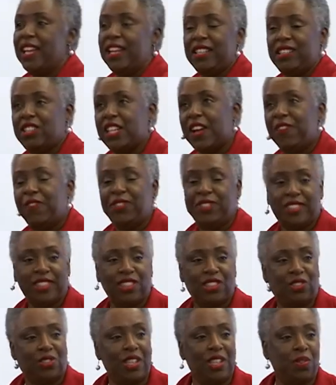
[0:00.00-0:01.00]
Jefferson
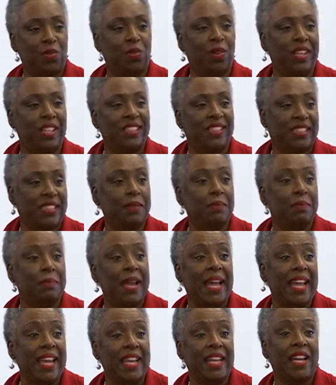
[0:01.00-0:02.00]
Street was the
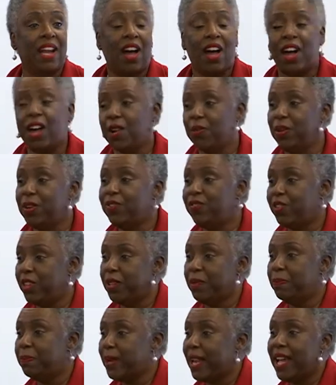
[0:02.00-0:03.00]
main artery for
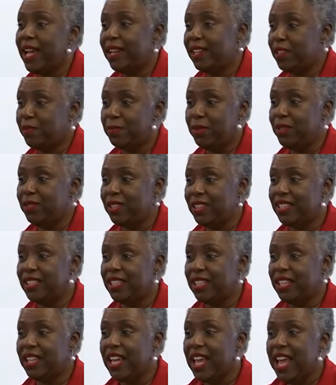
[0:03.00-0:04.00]
the black
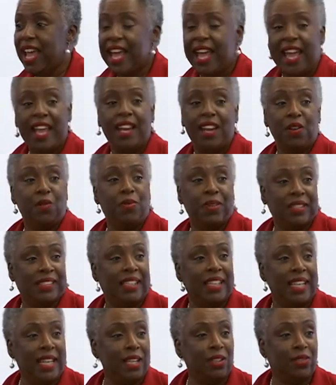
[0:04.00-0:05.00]
community. And it was
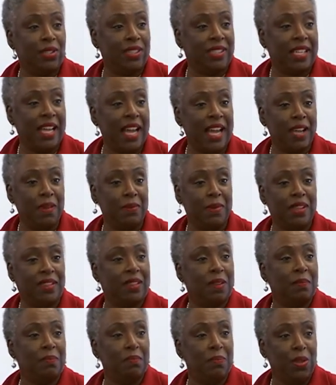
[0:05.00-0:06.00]
the entertainment,
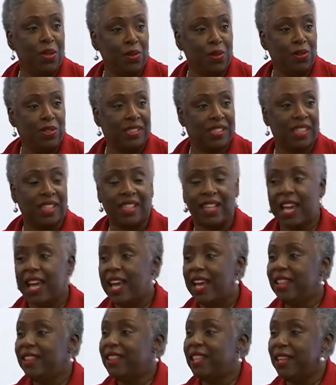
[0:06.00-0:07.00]
the music
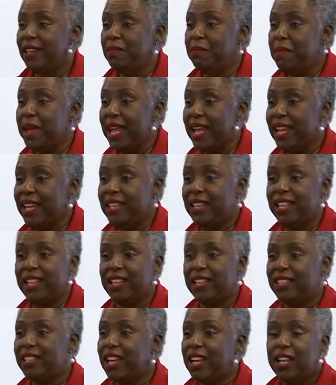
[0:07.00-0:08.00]
that made
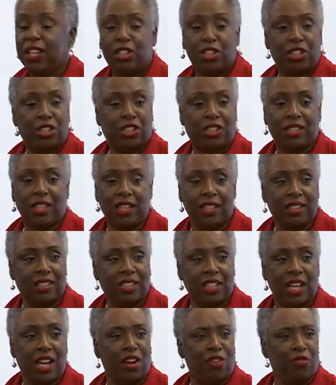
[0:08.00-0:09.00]
it
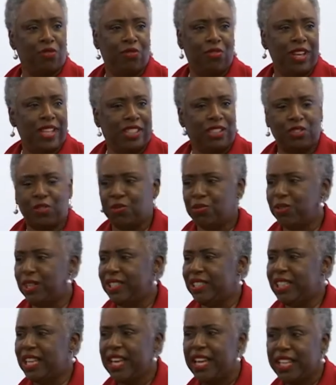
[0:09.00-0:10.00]
such a rich,
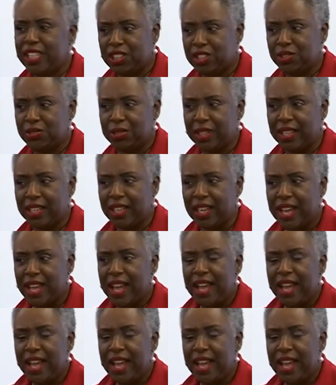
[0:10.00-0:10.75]
rich history.